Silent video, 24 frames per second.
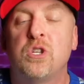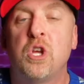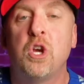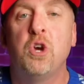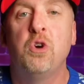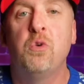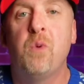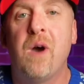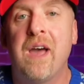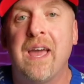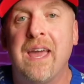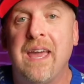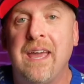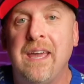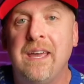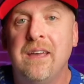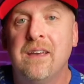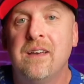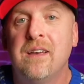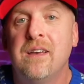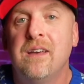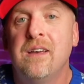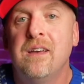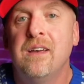2A,
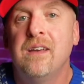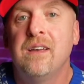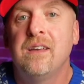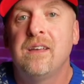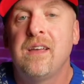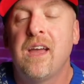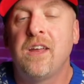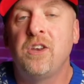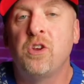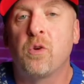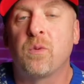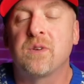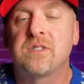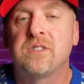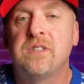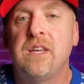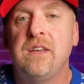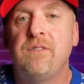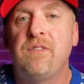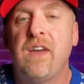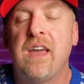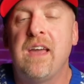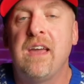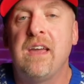and you'll
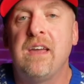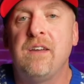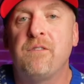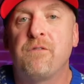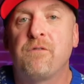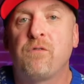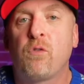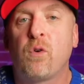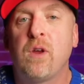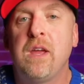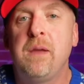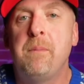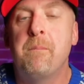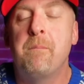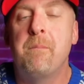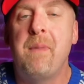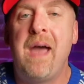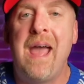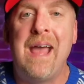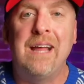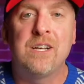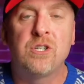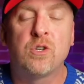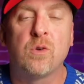receive a free
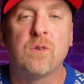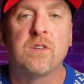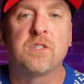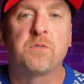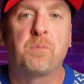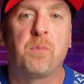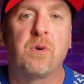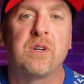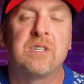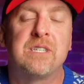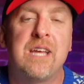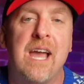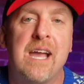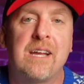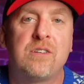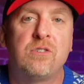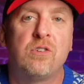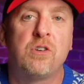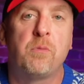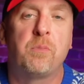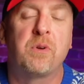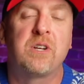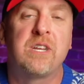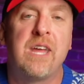mattress protector
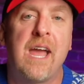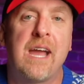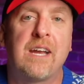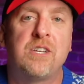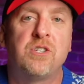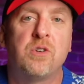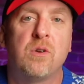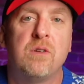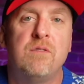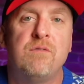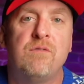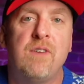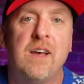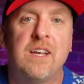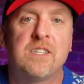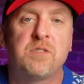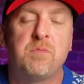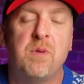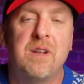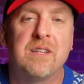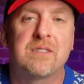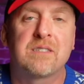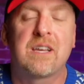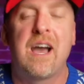to protect your
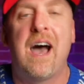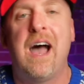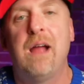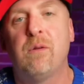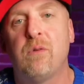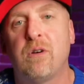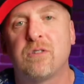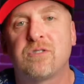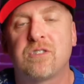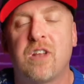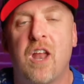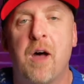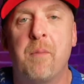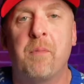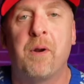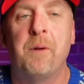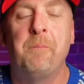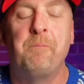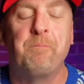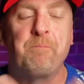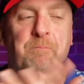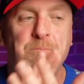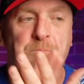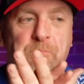investment. It's Chiro Slumber.
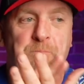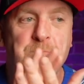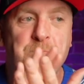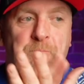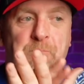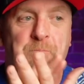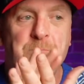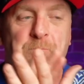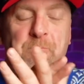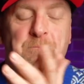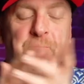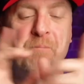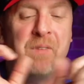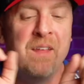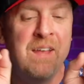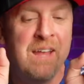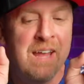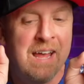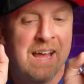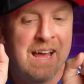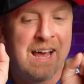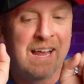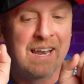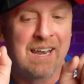
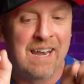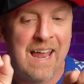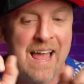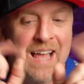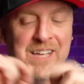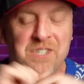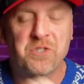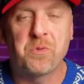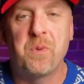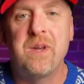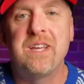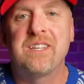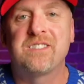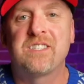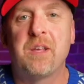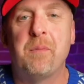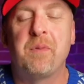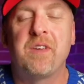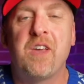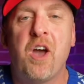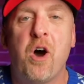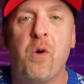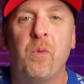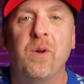Last week, some
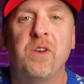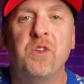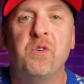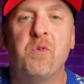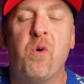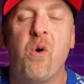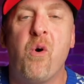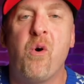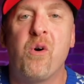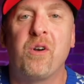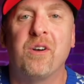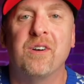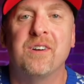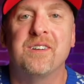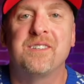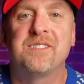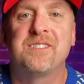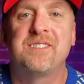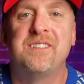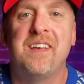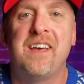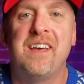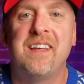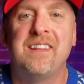of y'all, when you ordered,
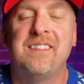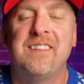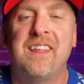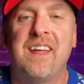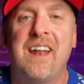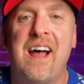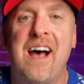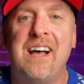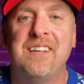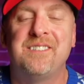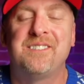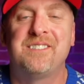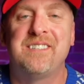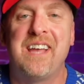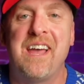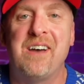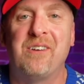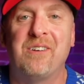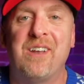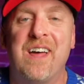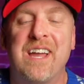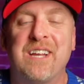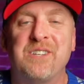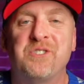said that I
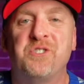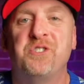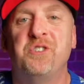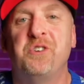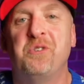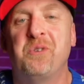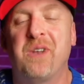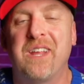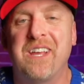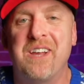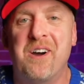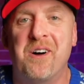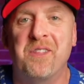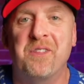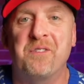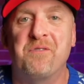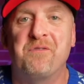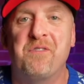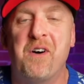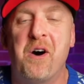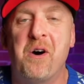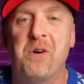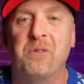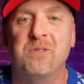sound like Julie on the
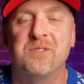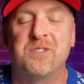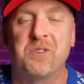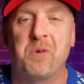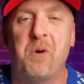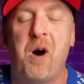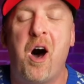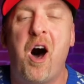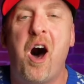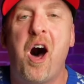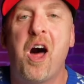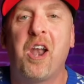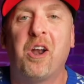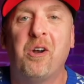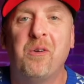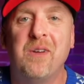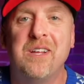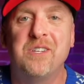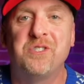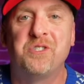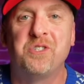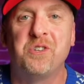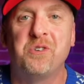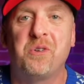phone. So holler
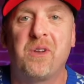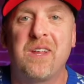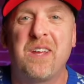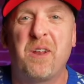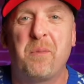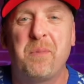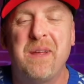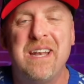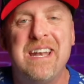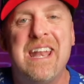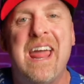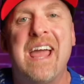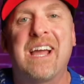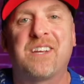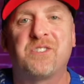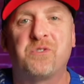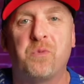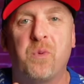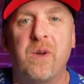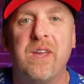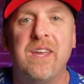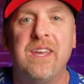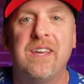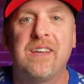at Julie. It'll be next
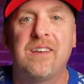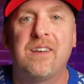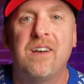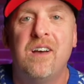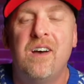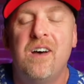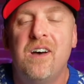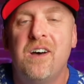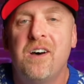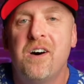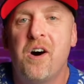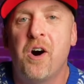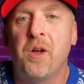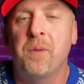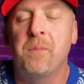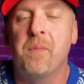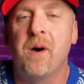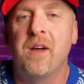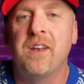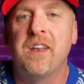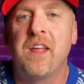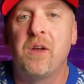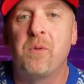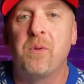week on
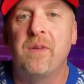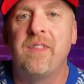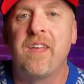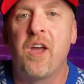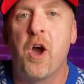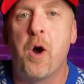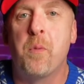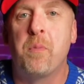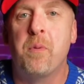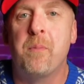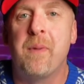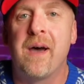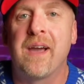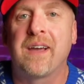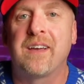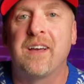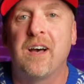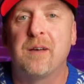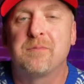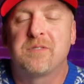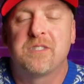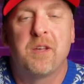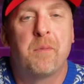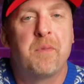Monday when they open back
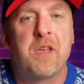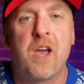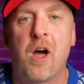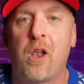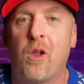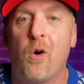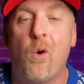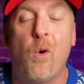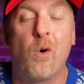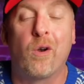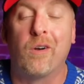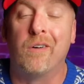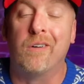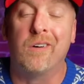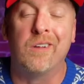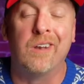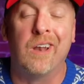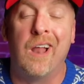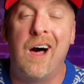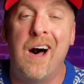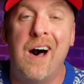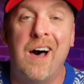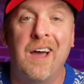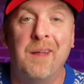up. Some of y'all will order
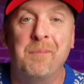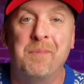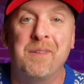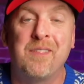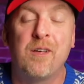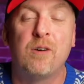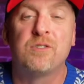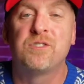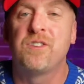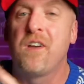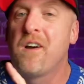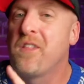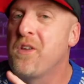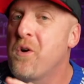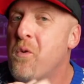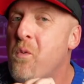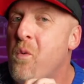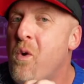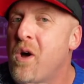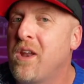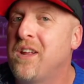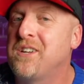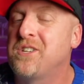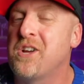online, but those of y'all that
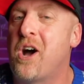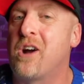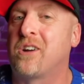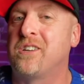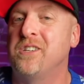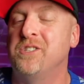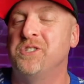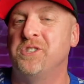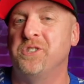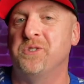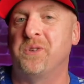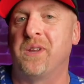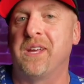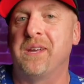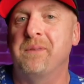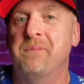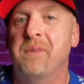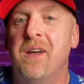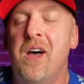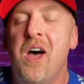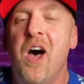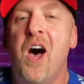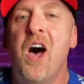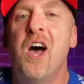want to talk to Julie,
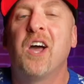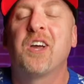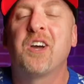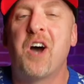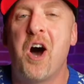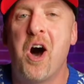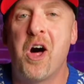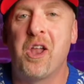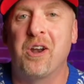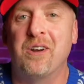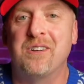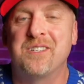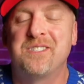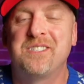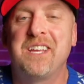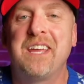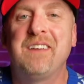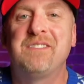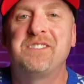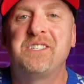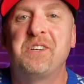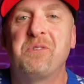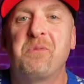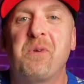call her. See
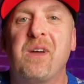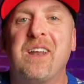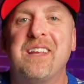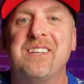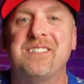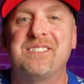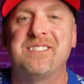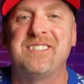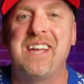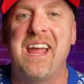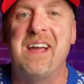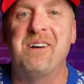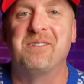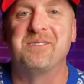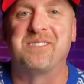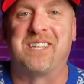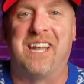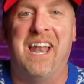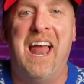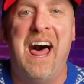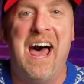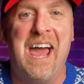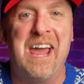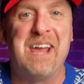if she really sounds
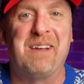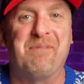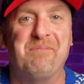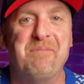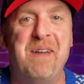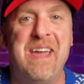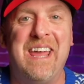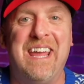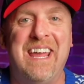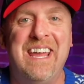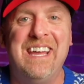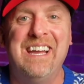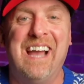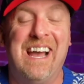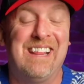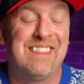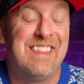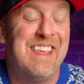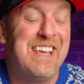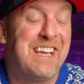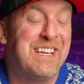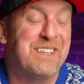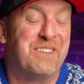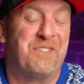like me. I
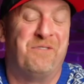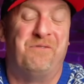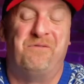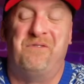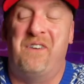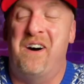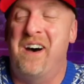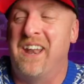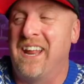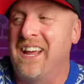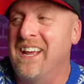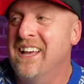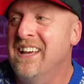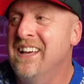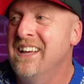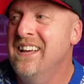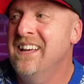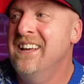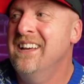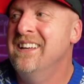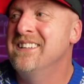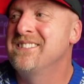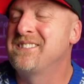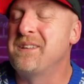think it's funny.
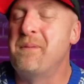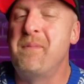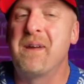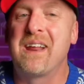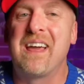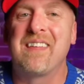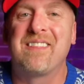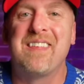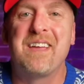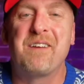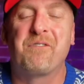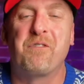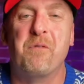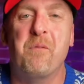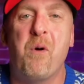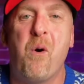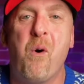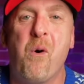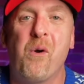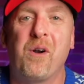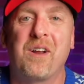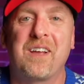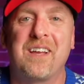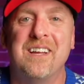Somebody, I think, from
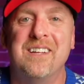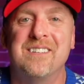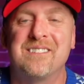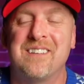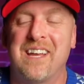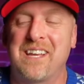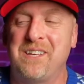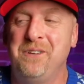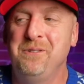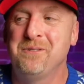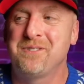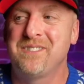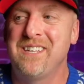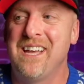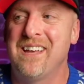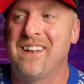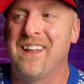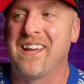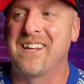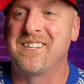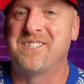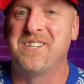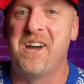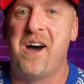Oregon is like, you sound
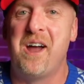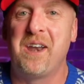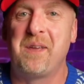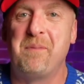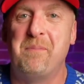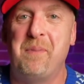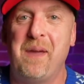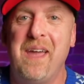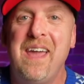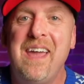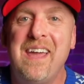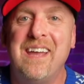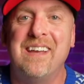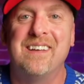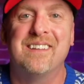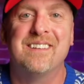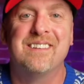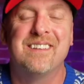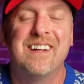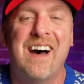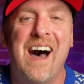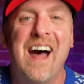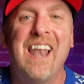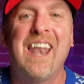like Johnny B.
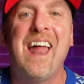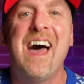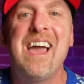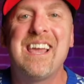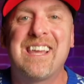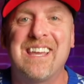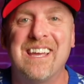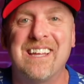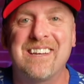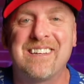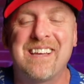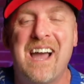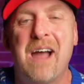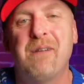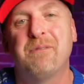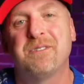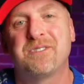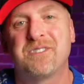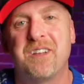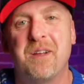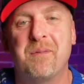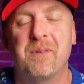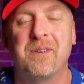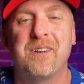I like it.
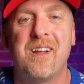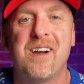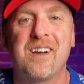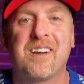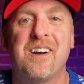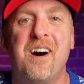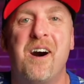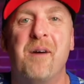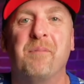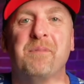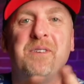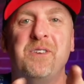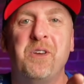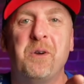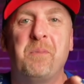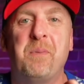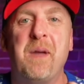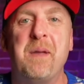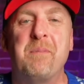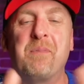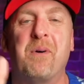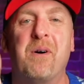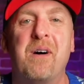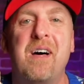ChiroSlumber.com. You
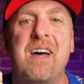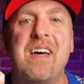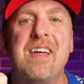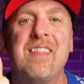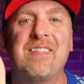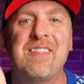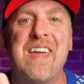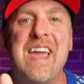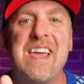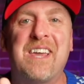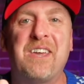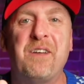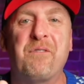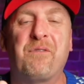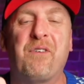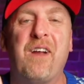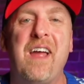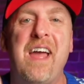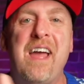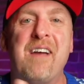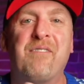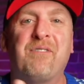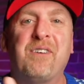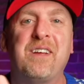people, thank you for
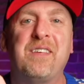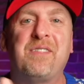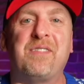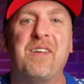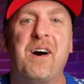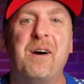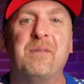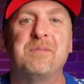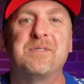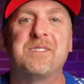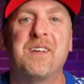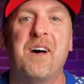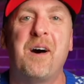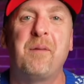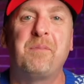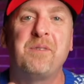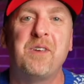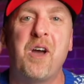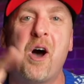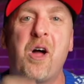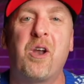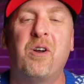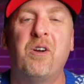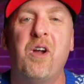every thumbs up.
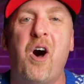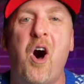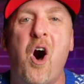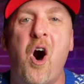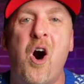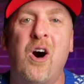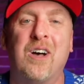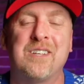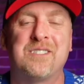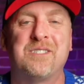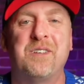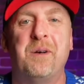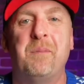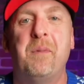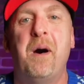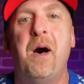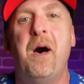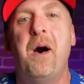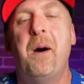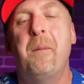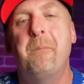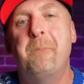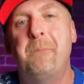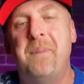Y'all are awesome.
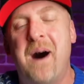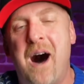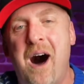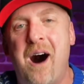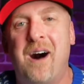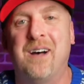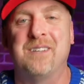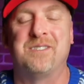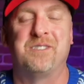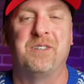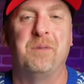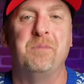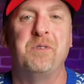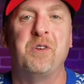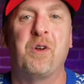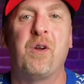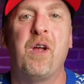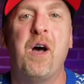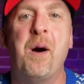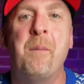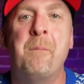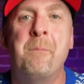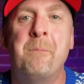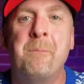Possum. You're
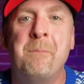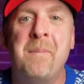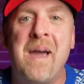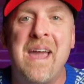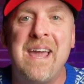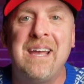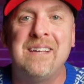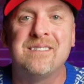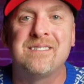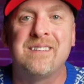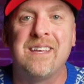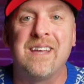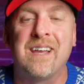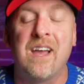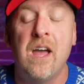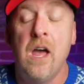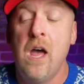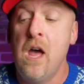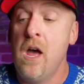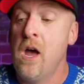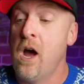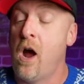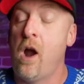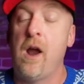amazing.
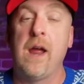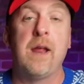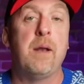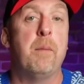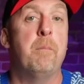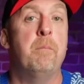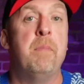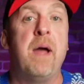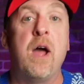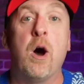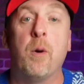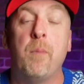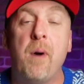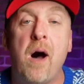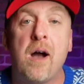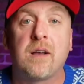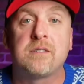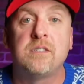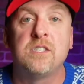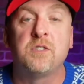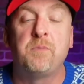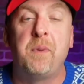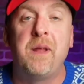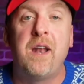All right,
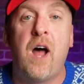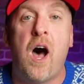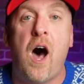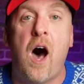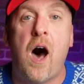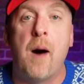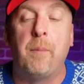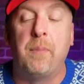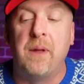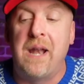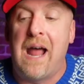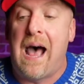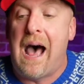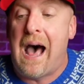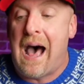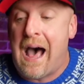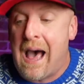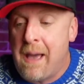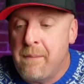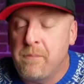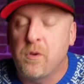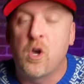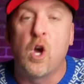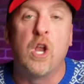mailbox has been hopping.
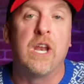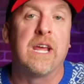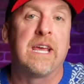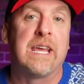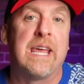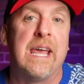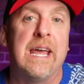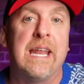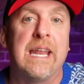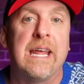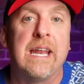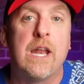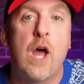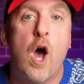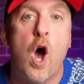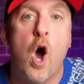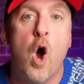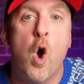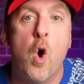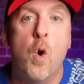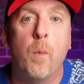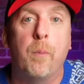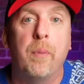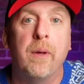I'm going to get it
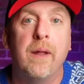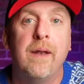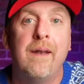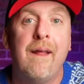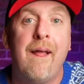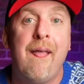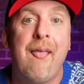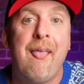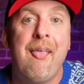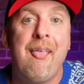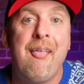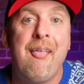open.